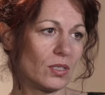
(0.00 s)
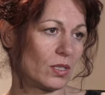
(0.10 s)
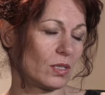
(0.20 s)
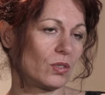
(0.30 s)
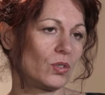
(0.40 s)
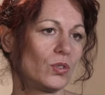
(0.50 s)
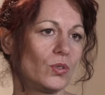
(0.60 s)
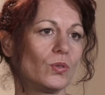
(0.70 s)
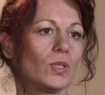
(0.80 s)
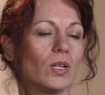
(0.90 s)
It's just
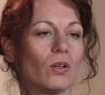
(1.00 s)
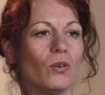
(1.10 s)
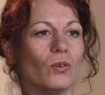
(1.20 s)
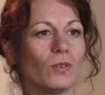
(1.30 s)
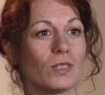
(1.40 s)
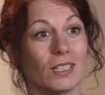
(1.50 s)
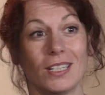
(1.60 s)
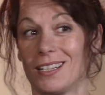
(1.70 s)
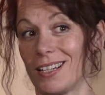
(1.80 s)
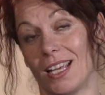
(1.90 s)
two little holes,
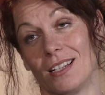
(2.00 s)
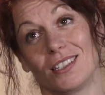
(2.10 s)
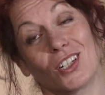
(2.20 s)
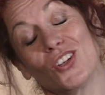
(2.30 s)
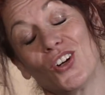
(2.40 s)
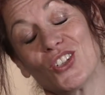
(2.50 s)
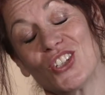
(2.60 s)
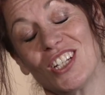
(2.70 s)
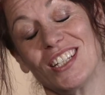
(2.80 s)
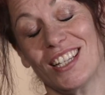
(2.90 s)
and then again, technology.